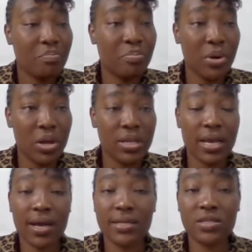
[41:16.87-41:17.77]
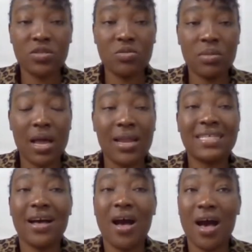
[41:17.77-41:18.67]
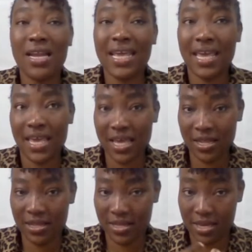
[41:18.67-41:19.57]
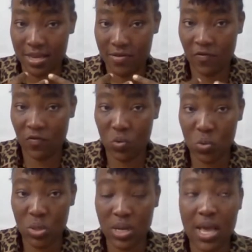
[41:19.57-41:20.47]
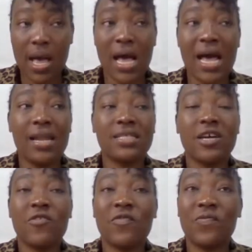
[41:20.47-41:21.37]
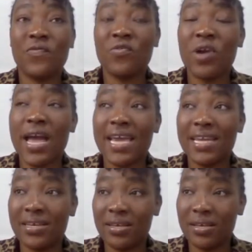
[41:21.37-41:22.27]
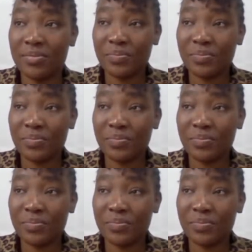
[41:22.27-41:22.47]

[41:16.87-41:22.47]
But they consume a lot of unhealthy food, a lot of fried.